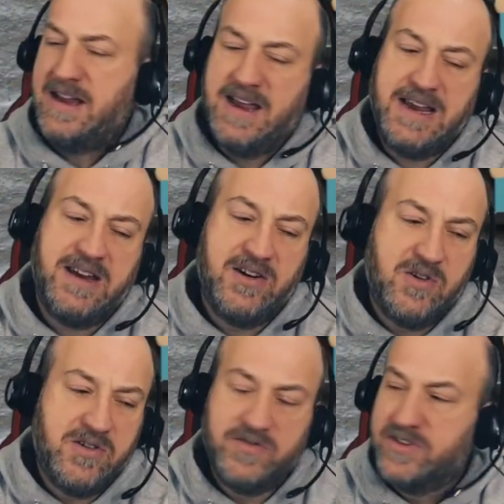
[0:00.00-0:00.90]
I could go
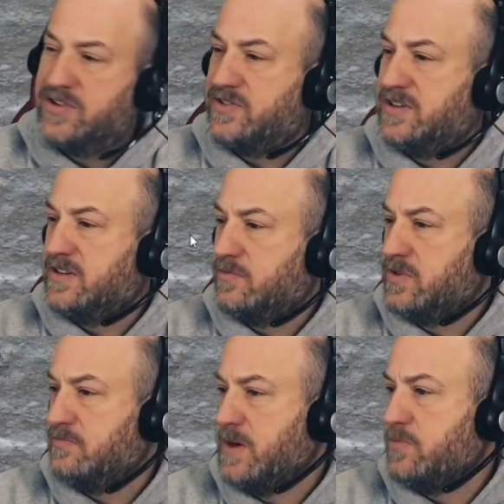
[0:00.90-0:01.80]
over those here.
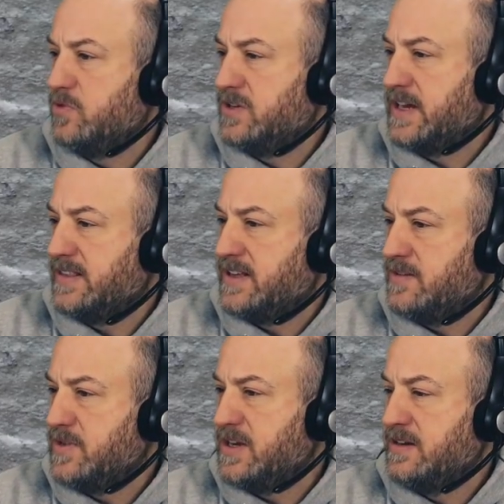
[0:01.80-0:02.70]
Maybe we'll look at that in a
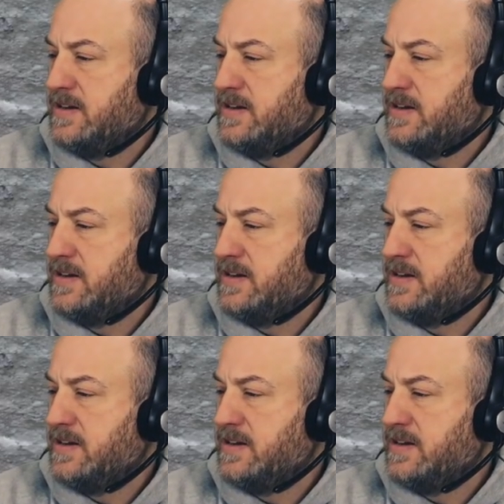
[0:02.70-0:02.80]
minute.